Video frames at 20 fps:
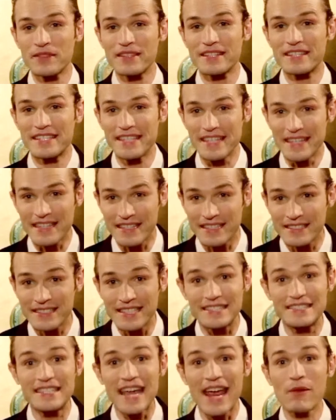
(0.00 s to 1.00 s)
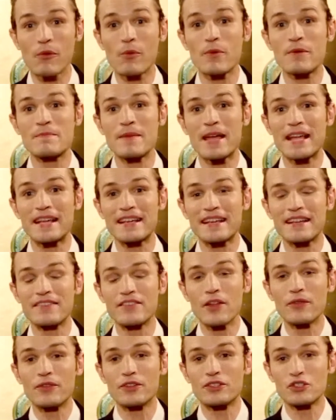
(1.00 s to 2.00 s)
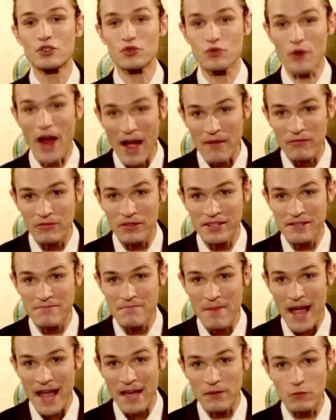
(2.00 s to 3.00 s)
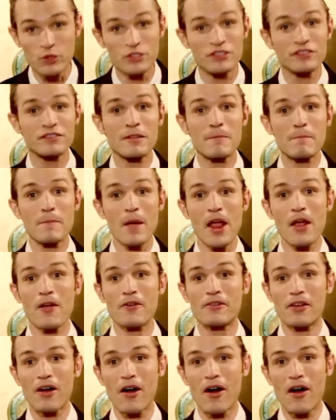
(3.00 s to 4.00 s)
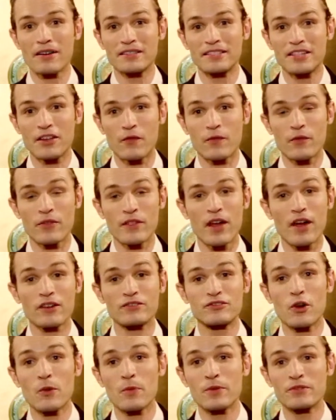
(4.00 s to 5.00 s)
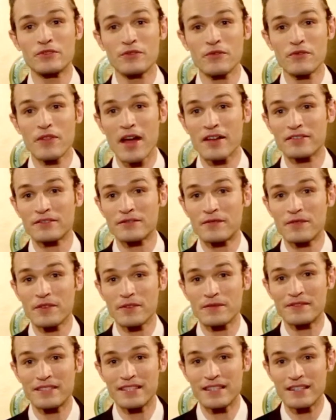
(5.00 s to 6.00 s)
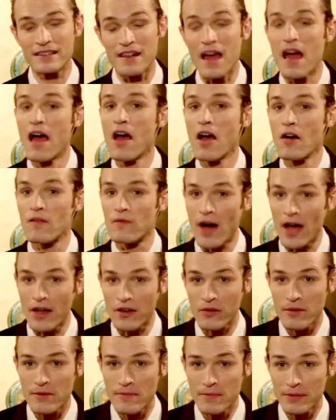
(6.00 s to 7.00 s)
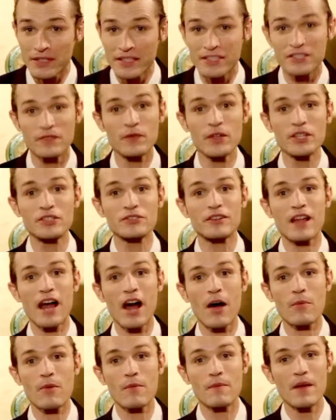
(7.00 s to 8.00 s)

Geek. Today we'll be making the Traveling Man, which is the paired cocktail for the October 2015 Vinyl Please featured album,